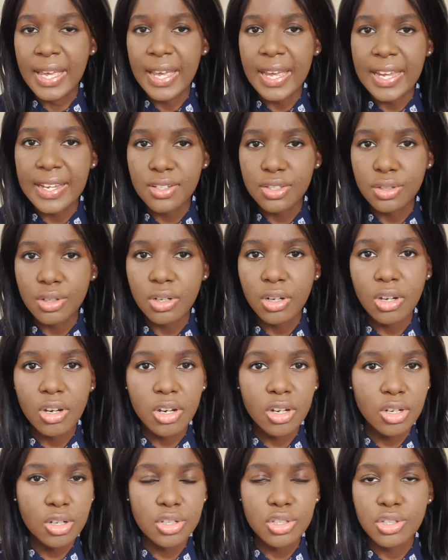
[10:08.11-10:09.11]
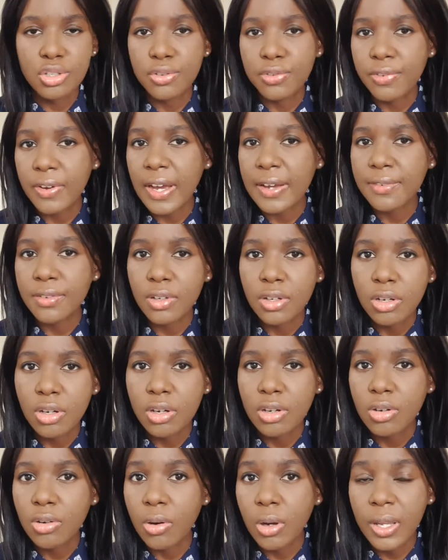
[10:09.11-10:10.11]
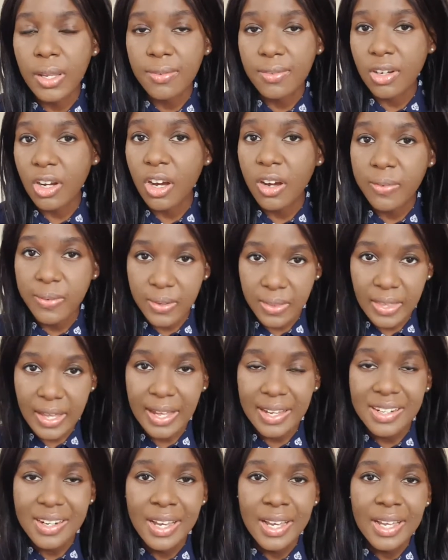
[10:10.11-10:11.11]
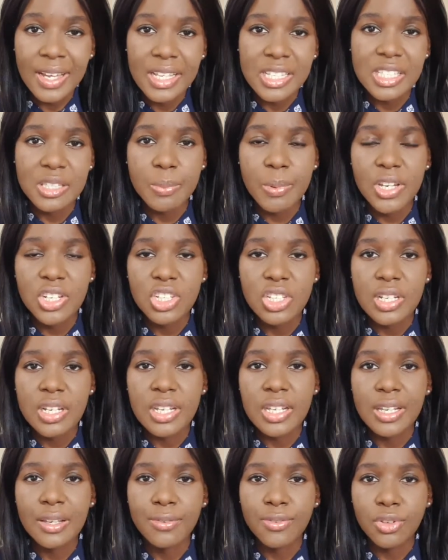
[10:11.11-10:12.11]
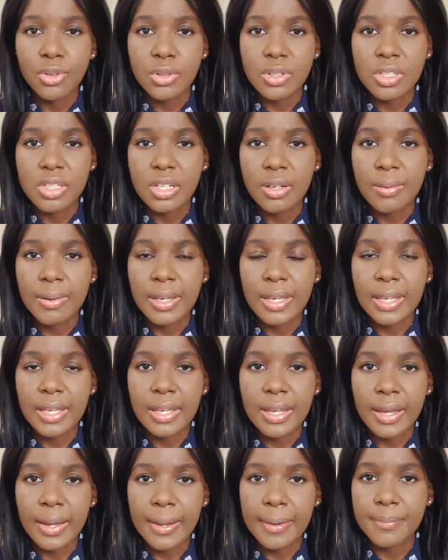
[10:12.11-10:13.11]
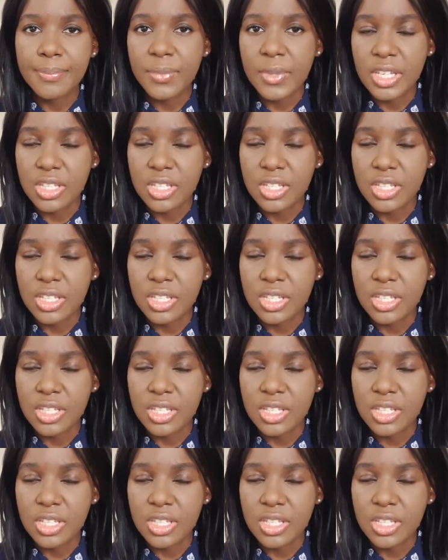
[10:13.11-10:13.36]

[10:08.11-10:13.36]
8 o'clock to 5 o'clock or even after that especially if you're doing um,